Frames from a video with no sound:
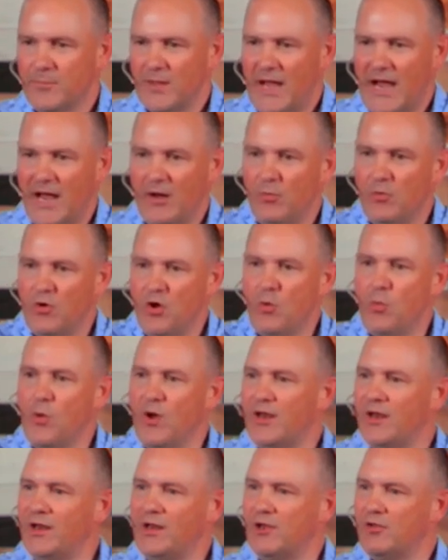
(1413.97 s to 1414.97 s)
I don't know
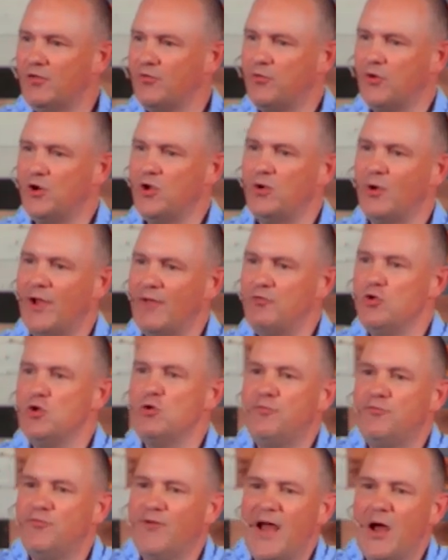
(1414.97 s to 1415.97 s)
what it is for you. Have
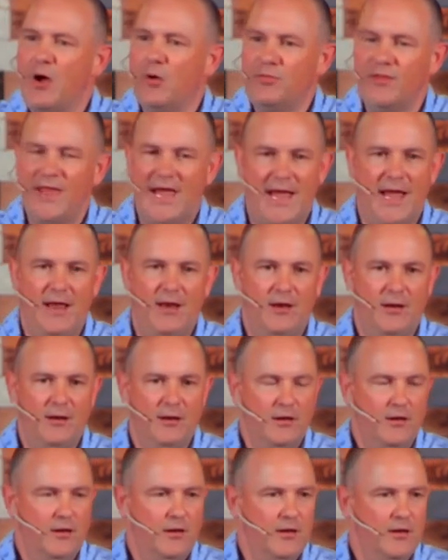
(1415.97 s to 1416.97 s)
you found that?
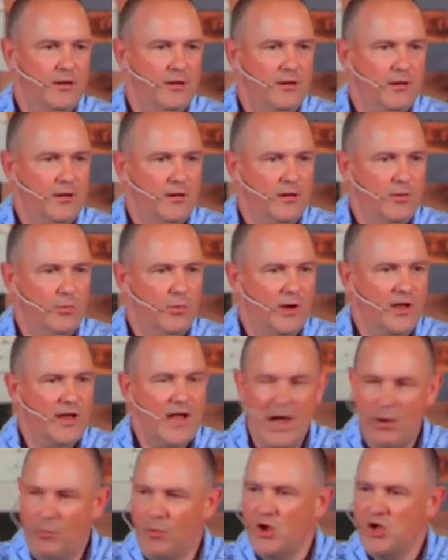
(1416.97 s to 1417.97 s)
What,
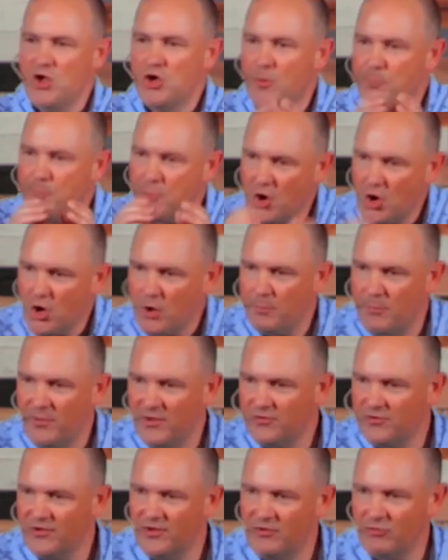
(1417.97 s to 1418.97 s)
God, what your
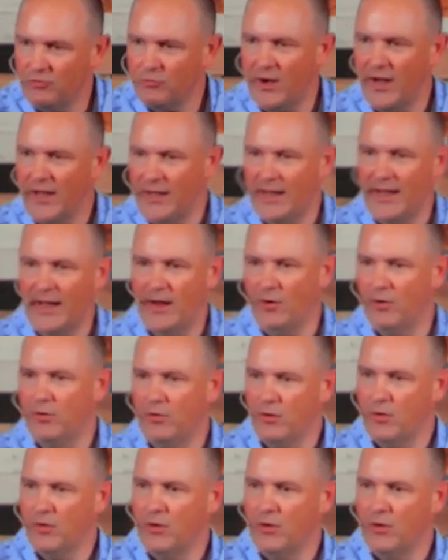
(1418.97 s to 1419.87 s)
purpose is right now?